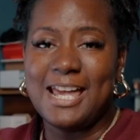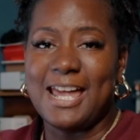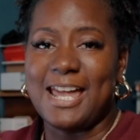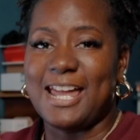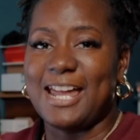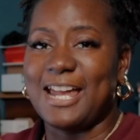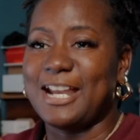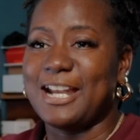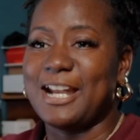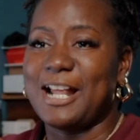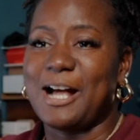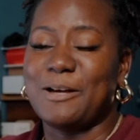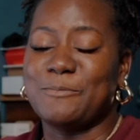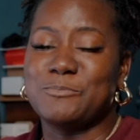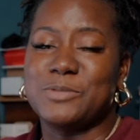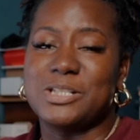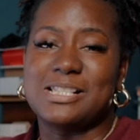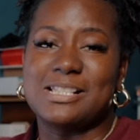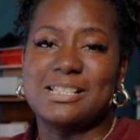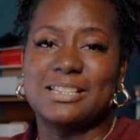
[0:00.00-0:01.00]
And I'm
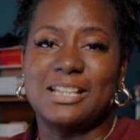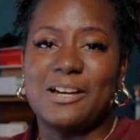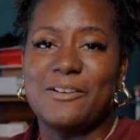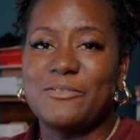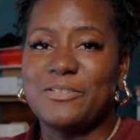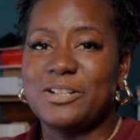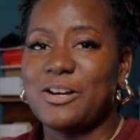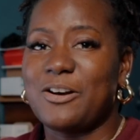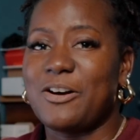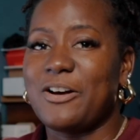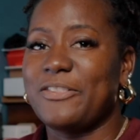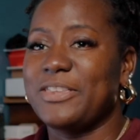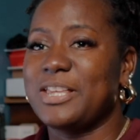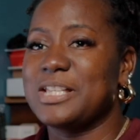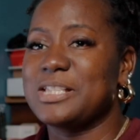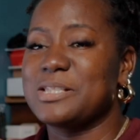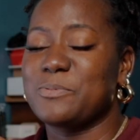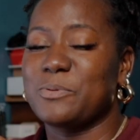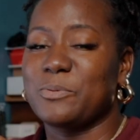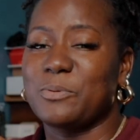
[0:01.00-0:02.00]
just loving it, all the
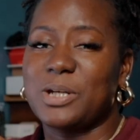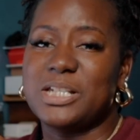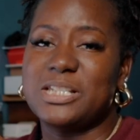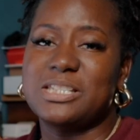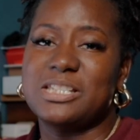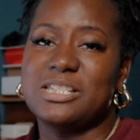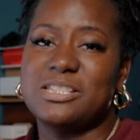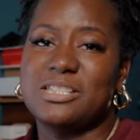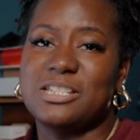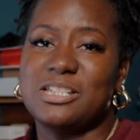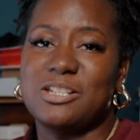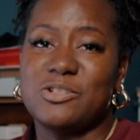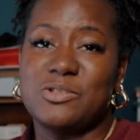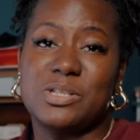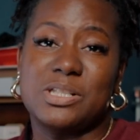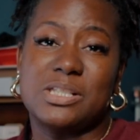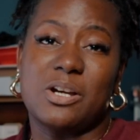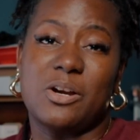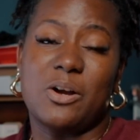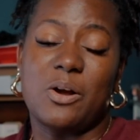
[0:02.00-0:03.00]
inspiration. She
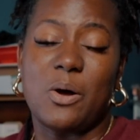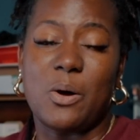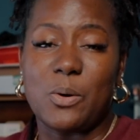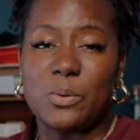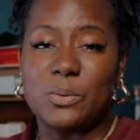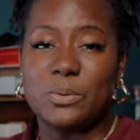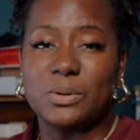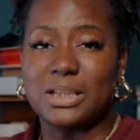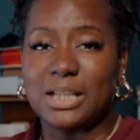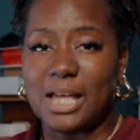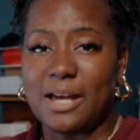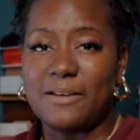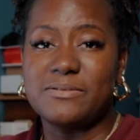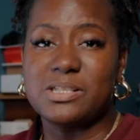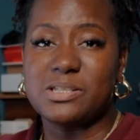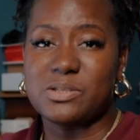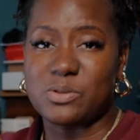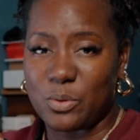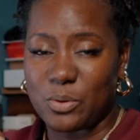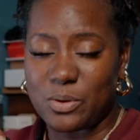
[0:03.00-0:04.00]
uses her own life
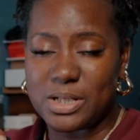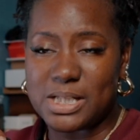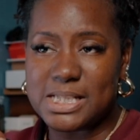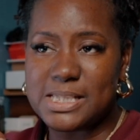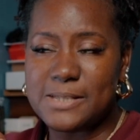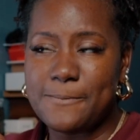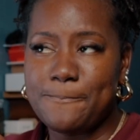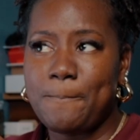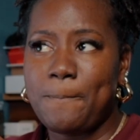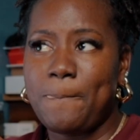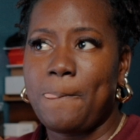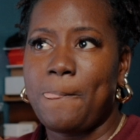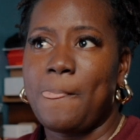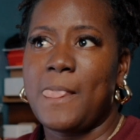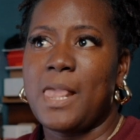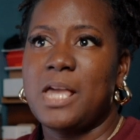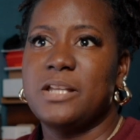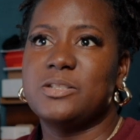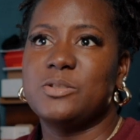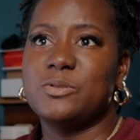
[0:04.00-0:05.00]
stories
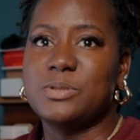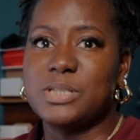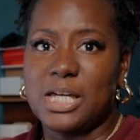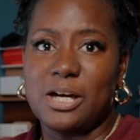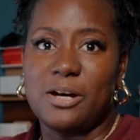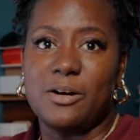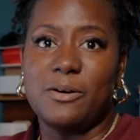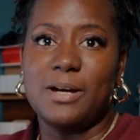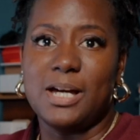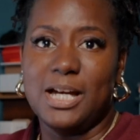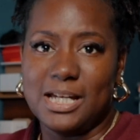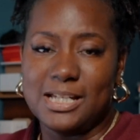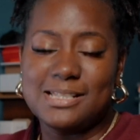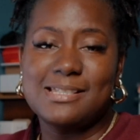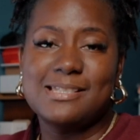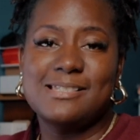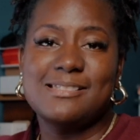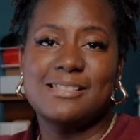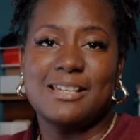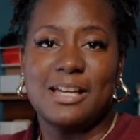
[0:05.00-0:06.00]
to tell
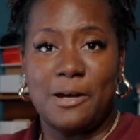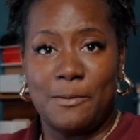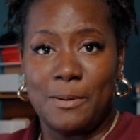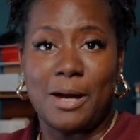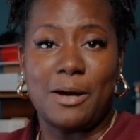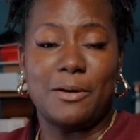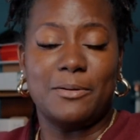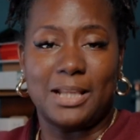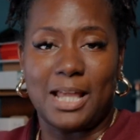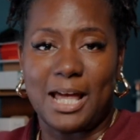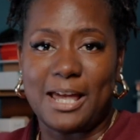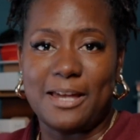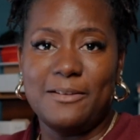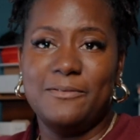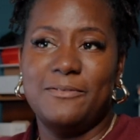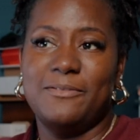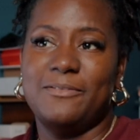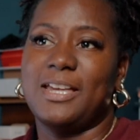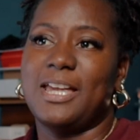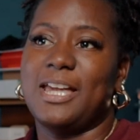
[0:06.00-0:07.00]
us about
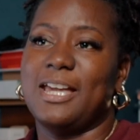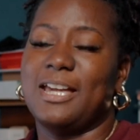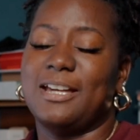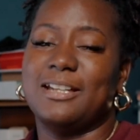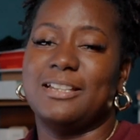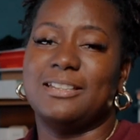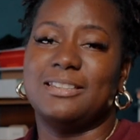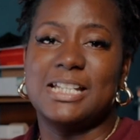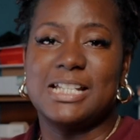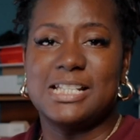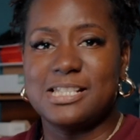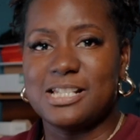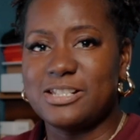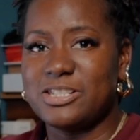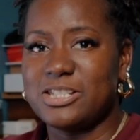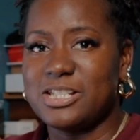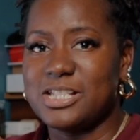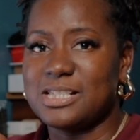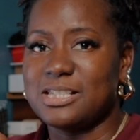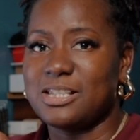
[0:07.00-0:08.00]
life and things that
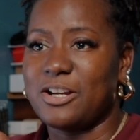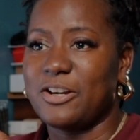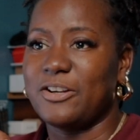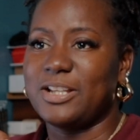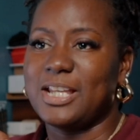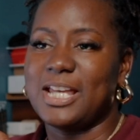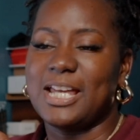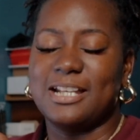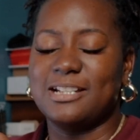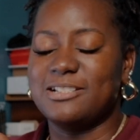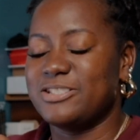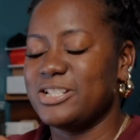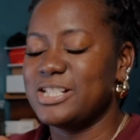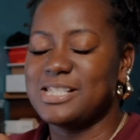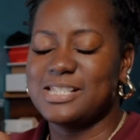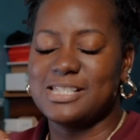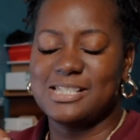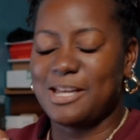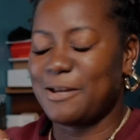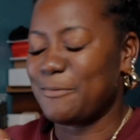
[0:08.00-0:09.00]
she's learned, and
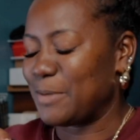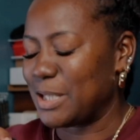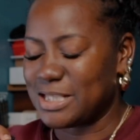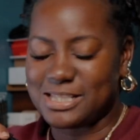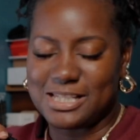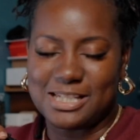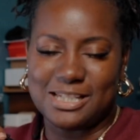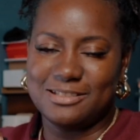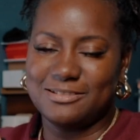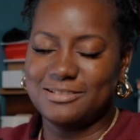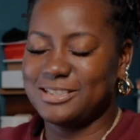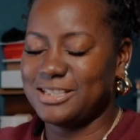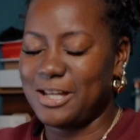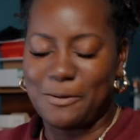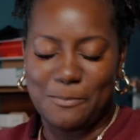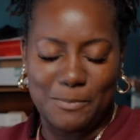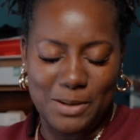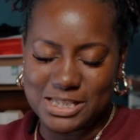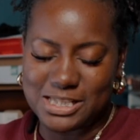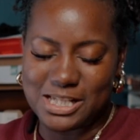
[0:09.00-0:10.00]
just amazing,
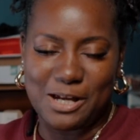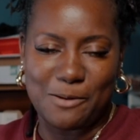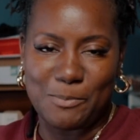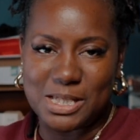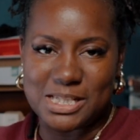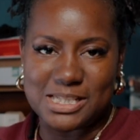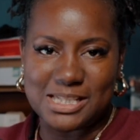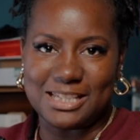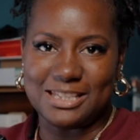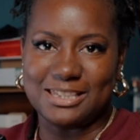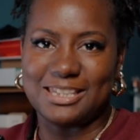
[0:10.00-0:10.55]
amazing, amazing.